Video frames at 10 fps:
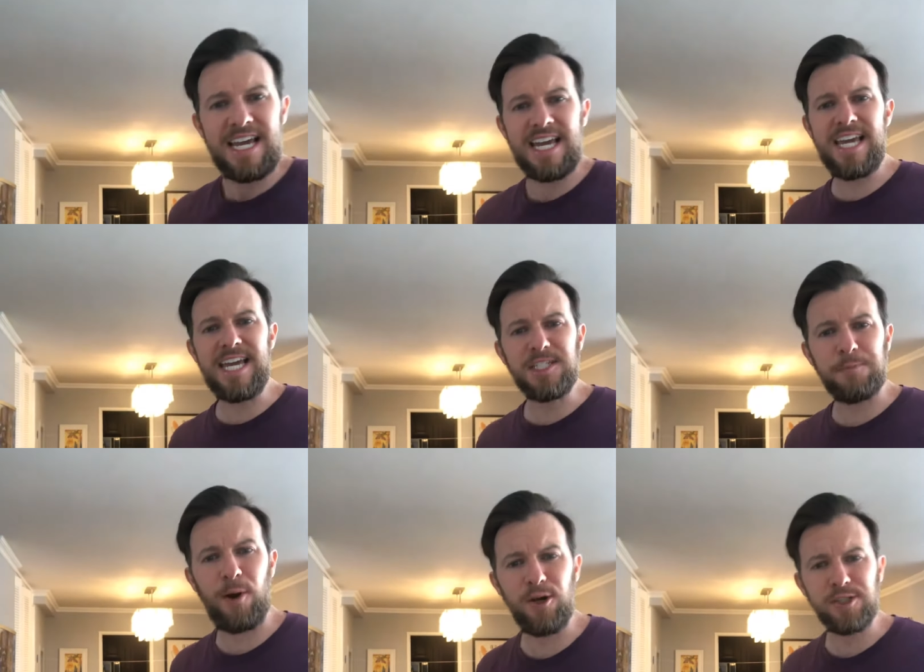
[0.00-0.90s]
each
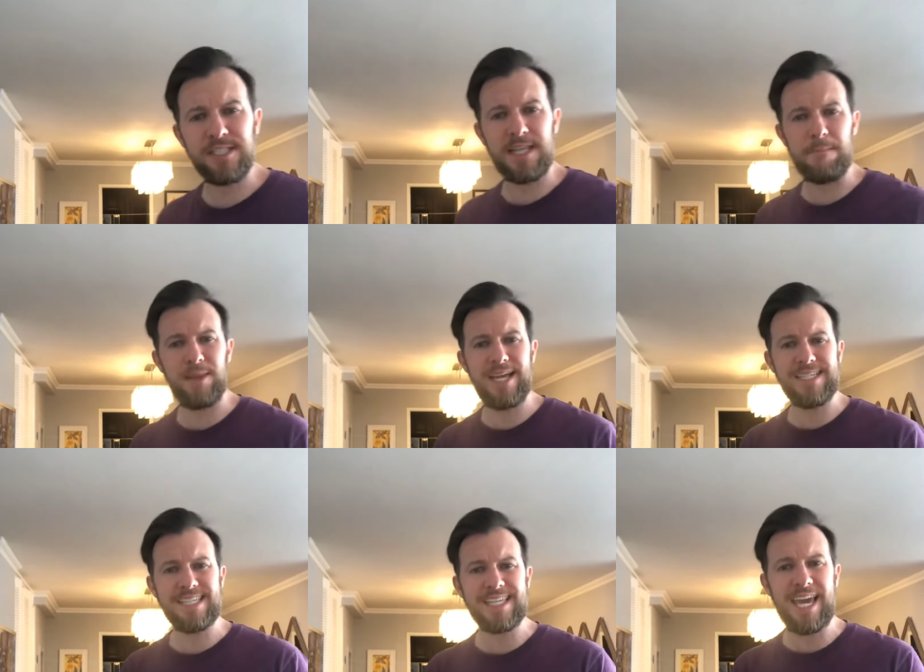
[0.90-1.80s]
person that
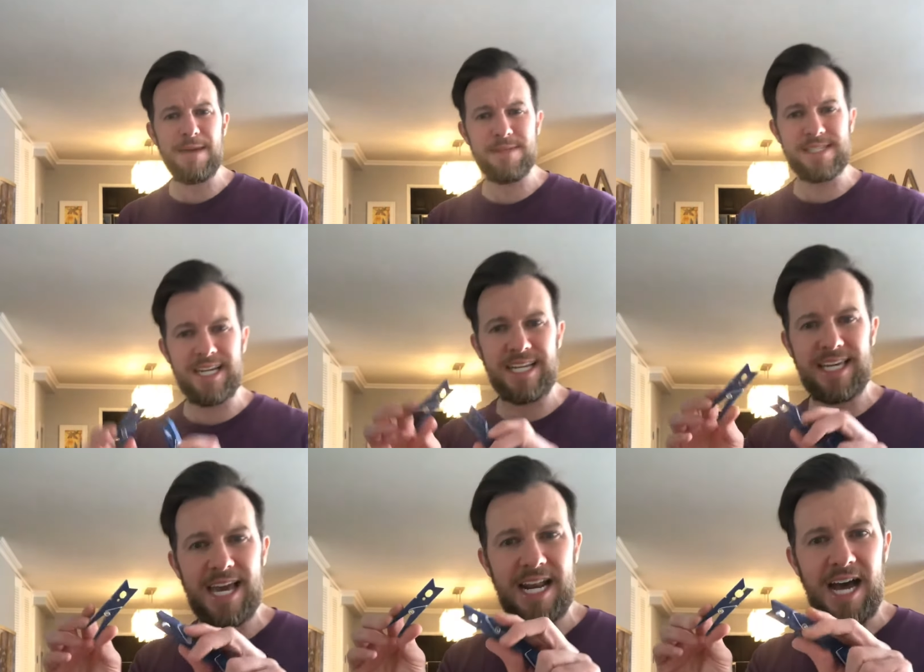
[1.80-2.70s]
plays the game is gonna
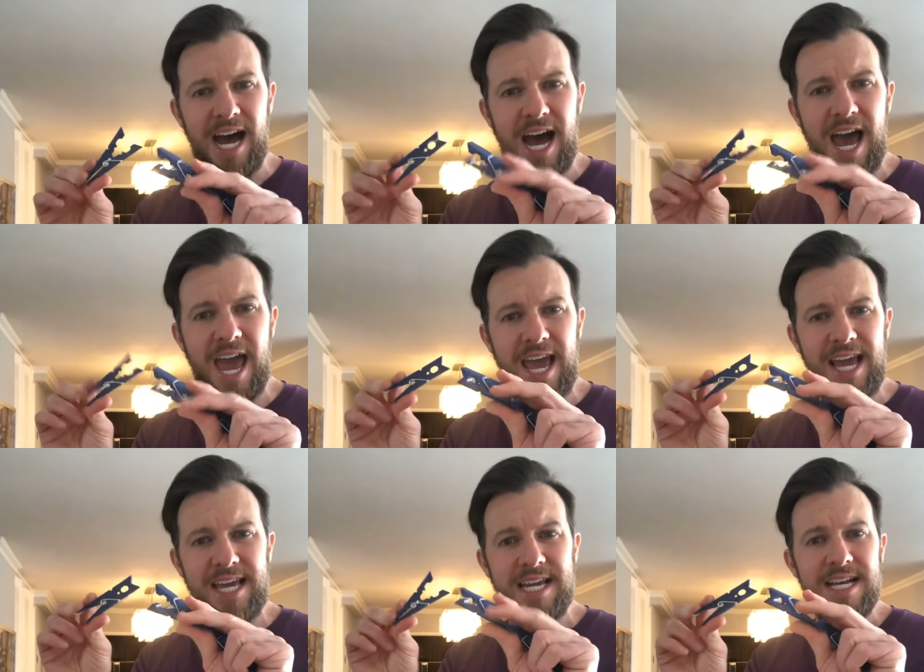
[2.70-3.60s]
get
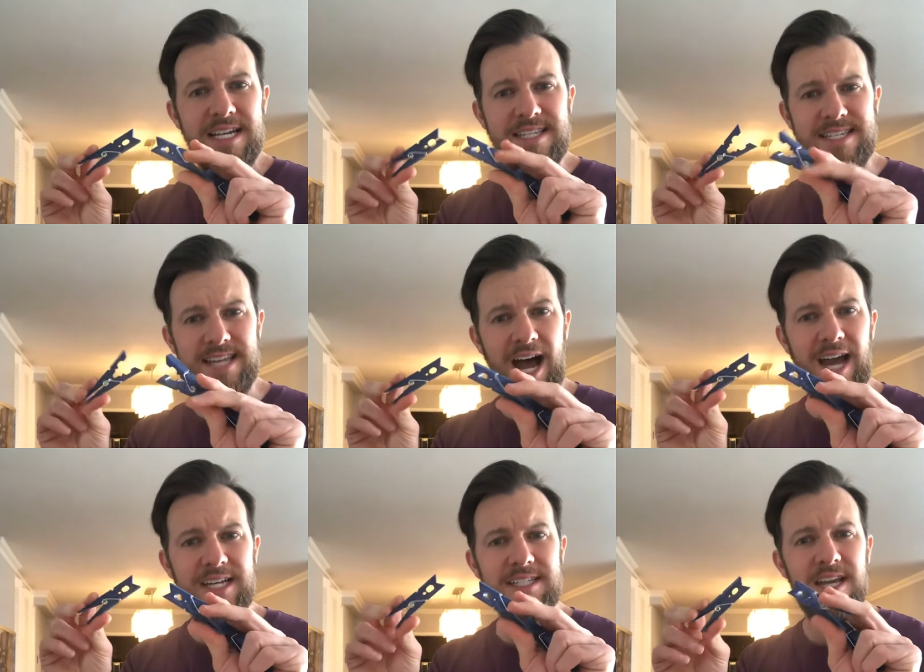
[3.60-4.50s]
a
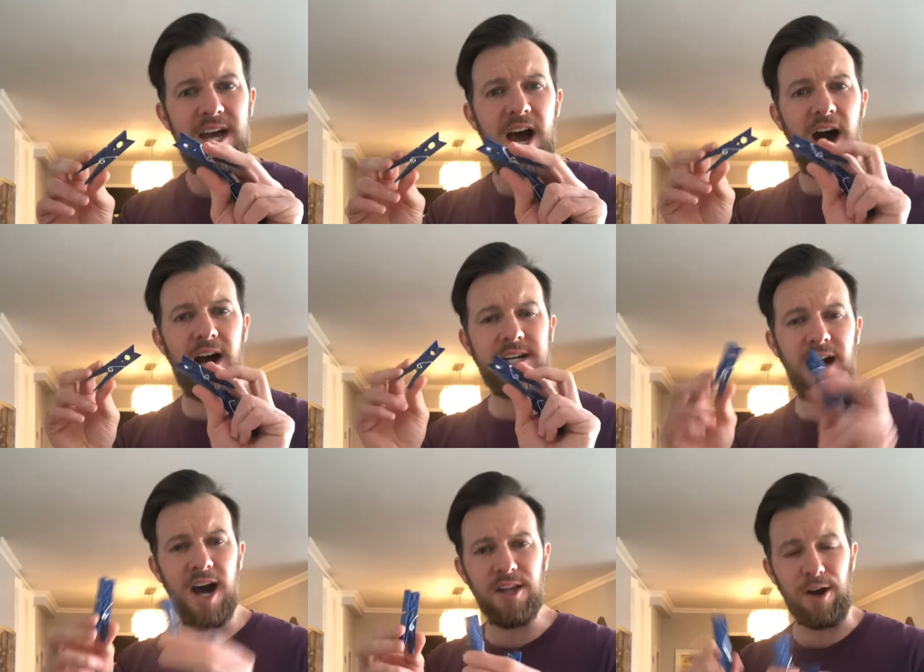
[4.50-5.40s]
signed a
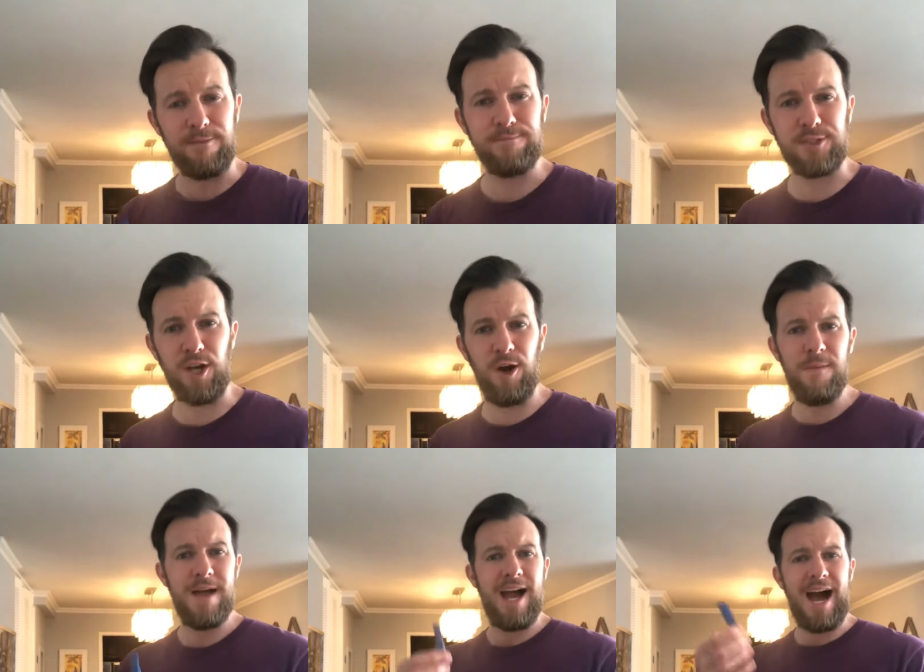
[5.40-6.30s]
color.
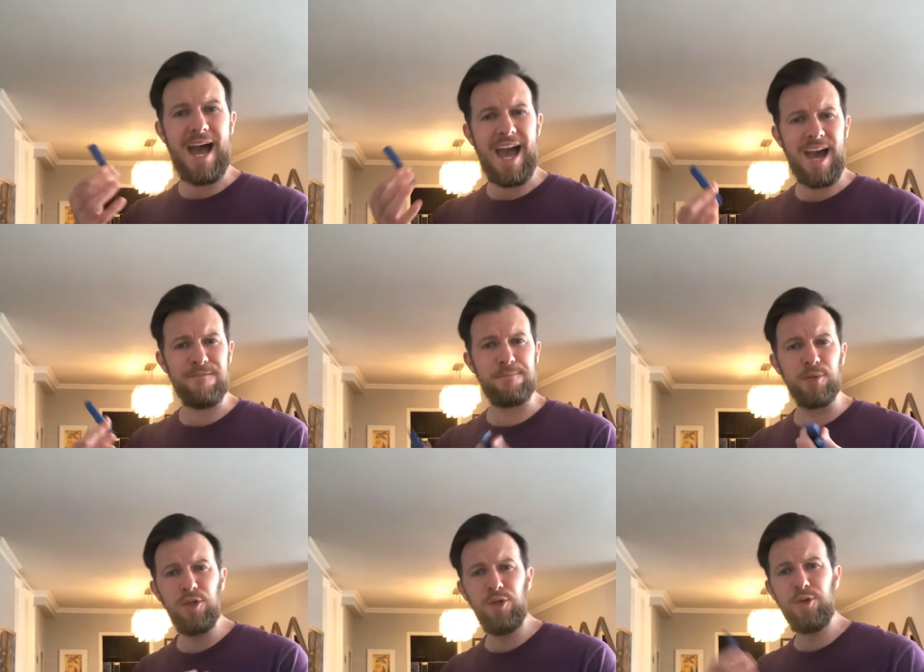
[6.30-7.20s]
So I have
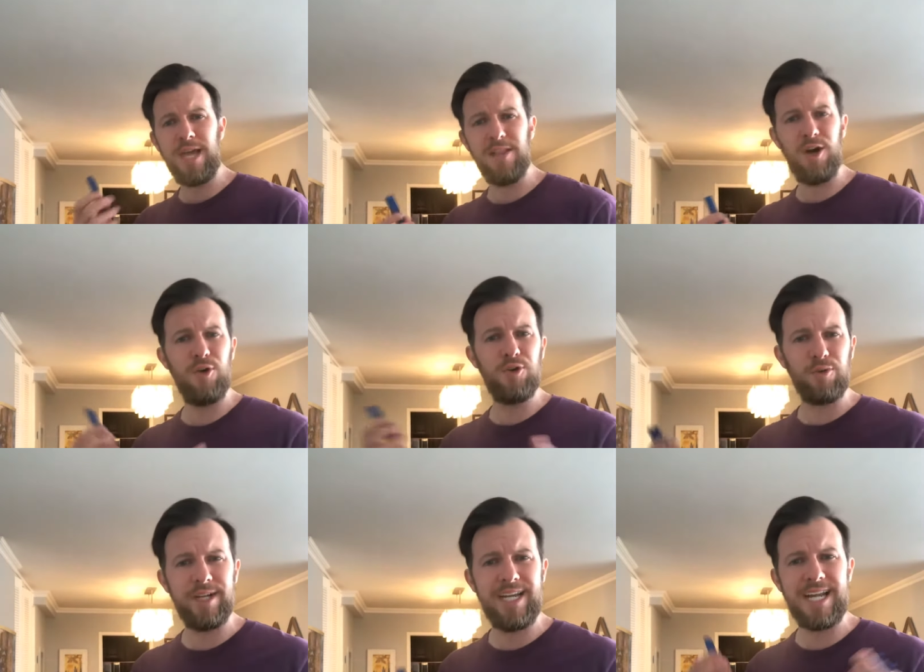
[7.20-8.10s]
blue, yellow,
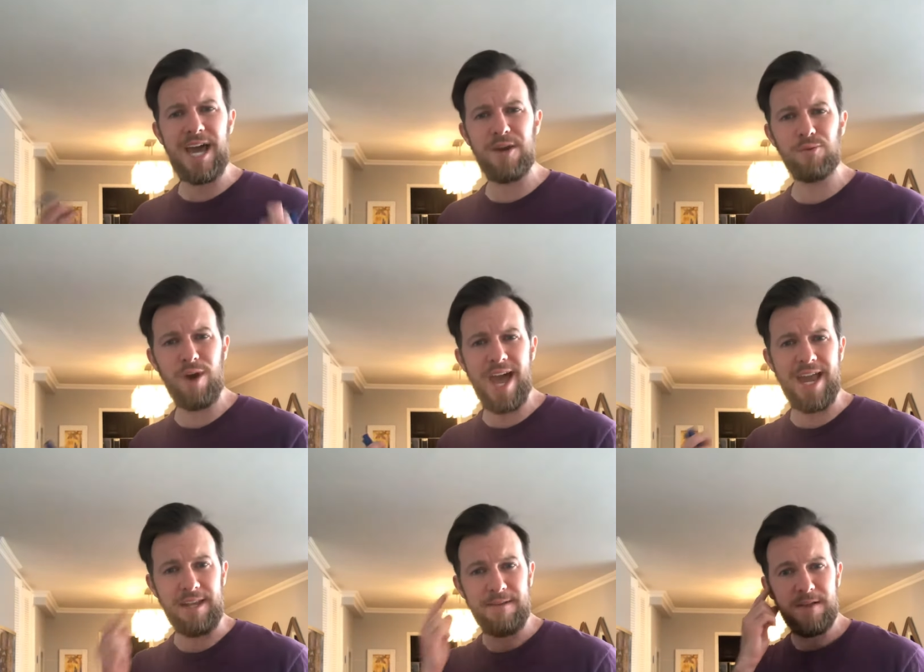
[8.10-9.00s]
green, and
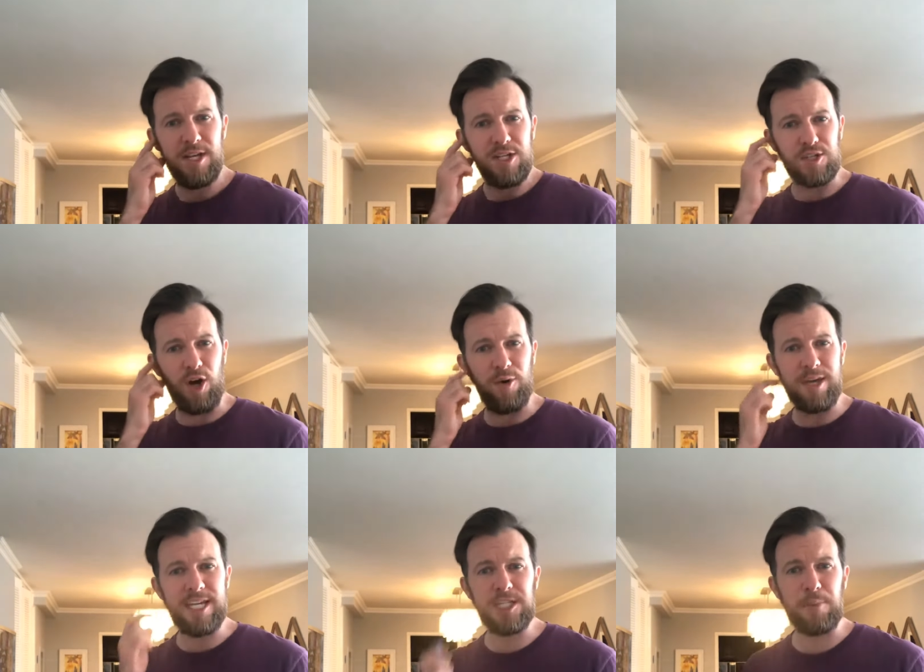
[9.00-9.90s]
red. So
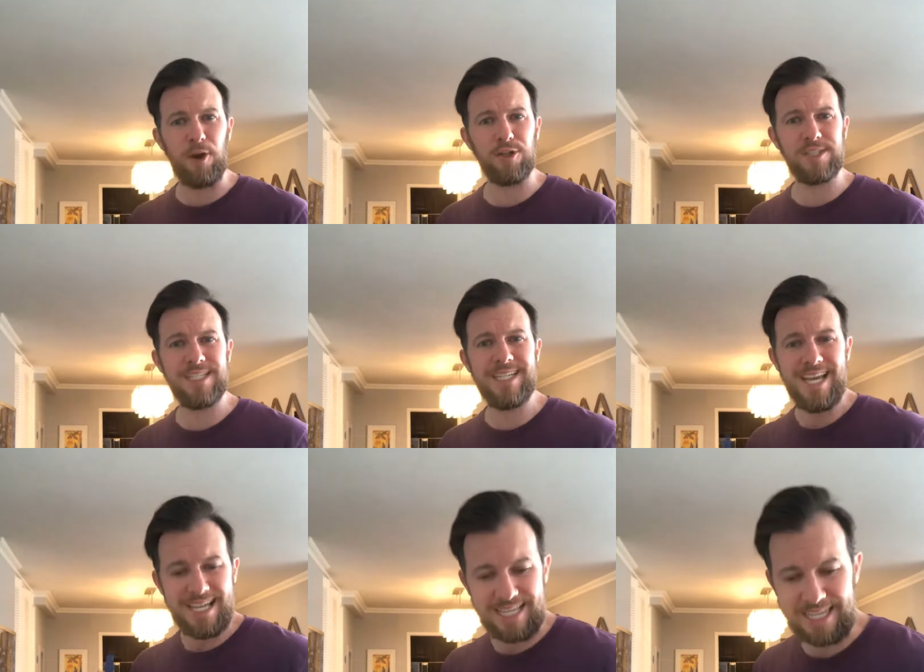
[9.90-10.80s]
each
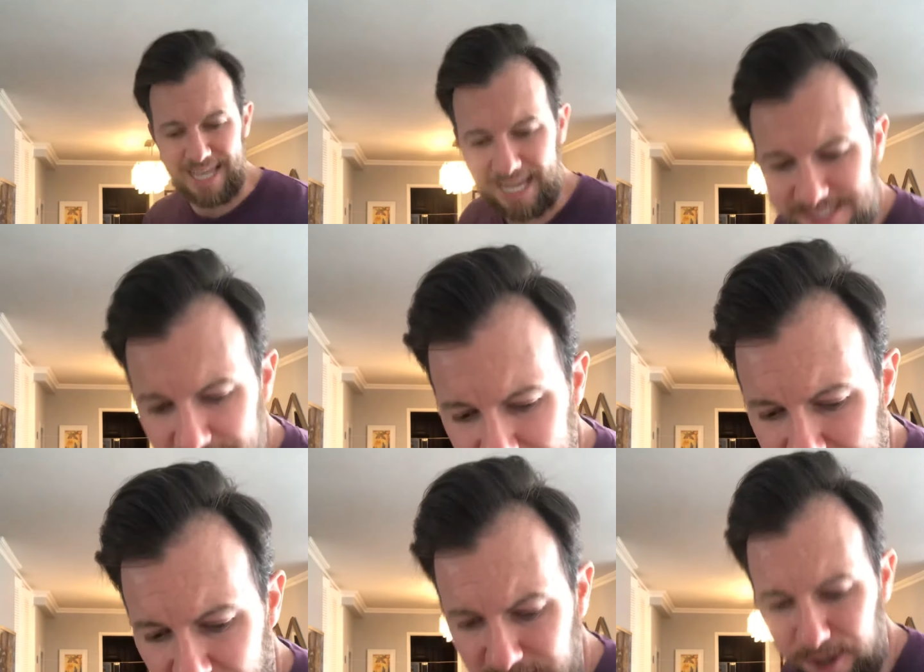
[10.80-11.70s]
person gets a
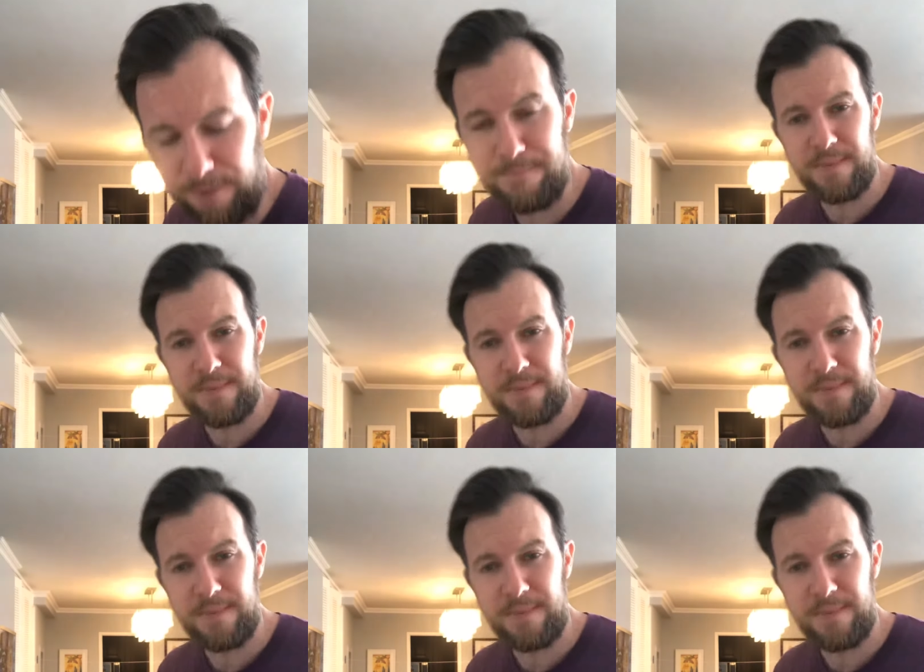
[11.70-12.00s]
color.